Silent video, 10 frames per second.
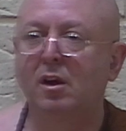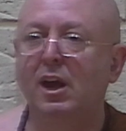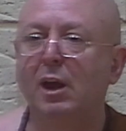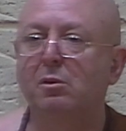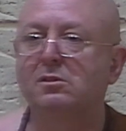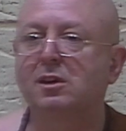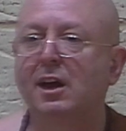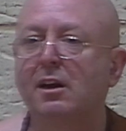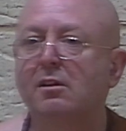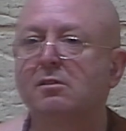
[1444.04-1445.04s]
He would
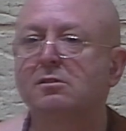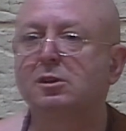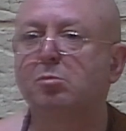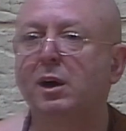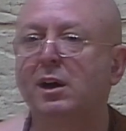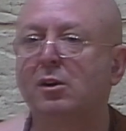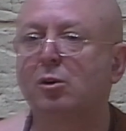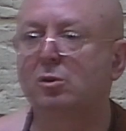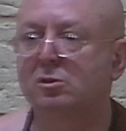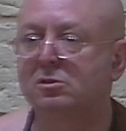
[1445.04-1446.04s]
take Tibetan
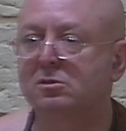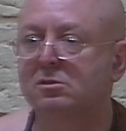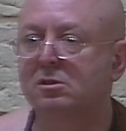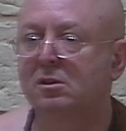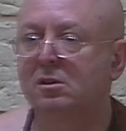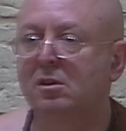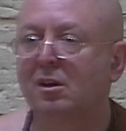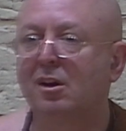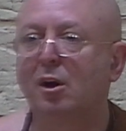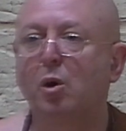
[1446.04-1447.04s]
goods,
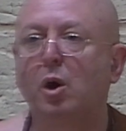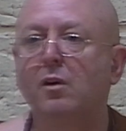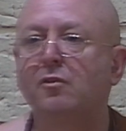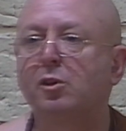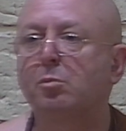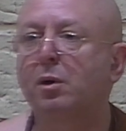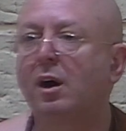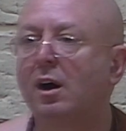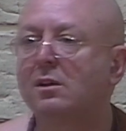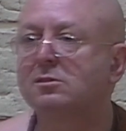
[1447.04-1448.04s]
go over the
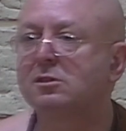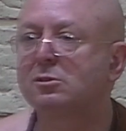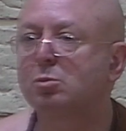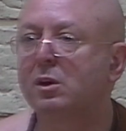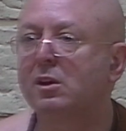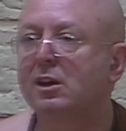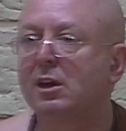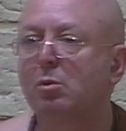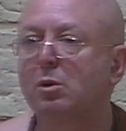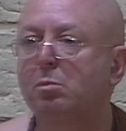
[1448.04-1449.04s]
passes when
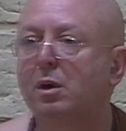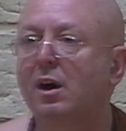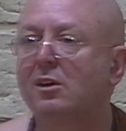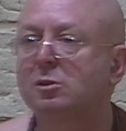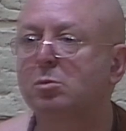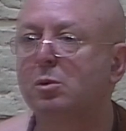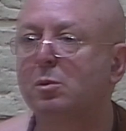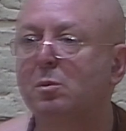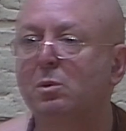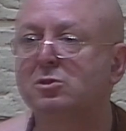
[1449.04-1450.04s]
they were passable,
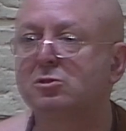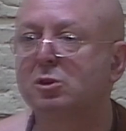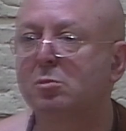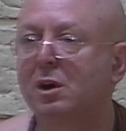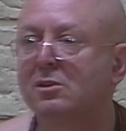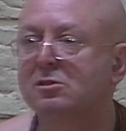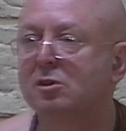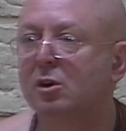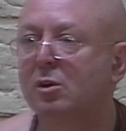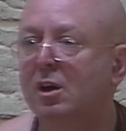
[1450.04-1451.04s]
where there wasn't too much
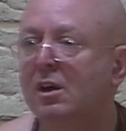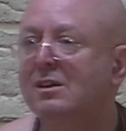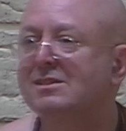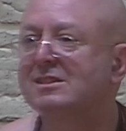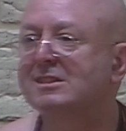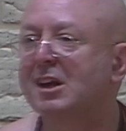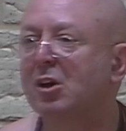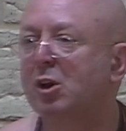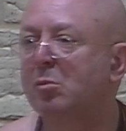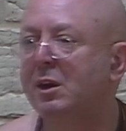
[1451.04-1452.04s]
snow,
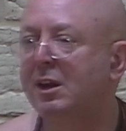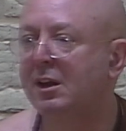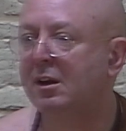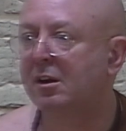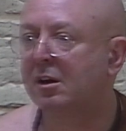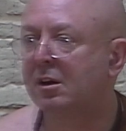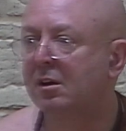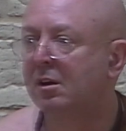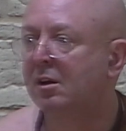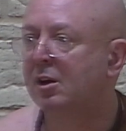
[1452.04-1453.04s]
sell them in India,
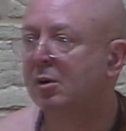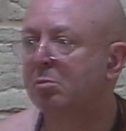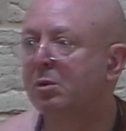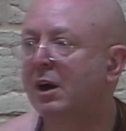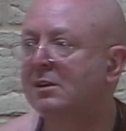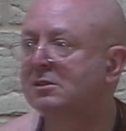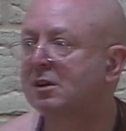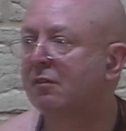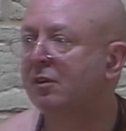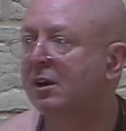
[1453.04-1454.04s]
and buy
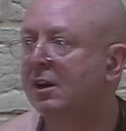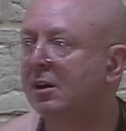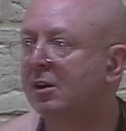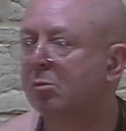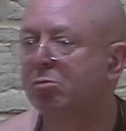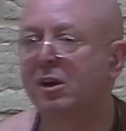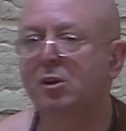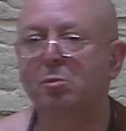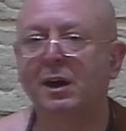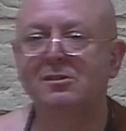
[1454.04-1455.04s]
stuff in India, bring
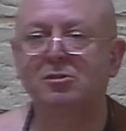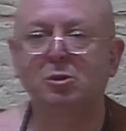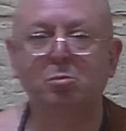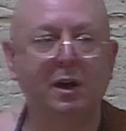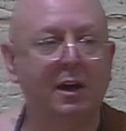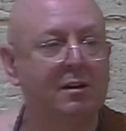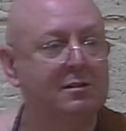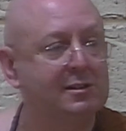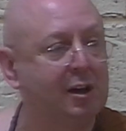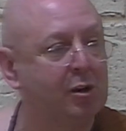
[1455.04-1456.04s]
them back to Tibet and
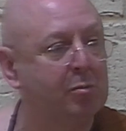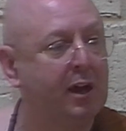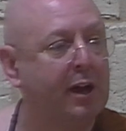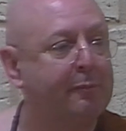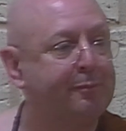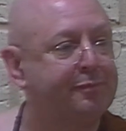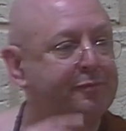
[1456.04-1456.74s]
sell them there.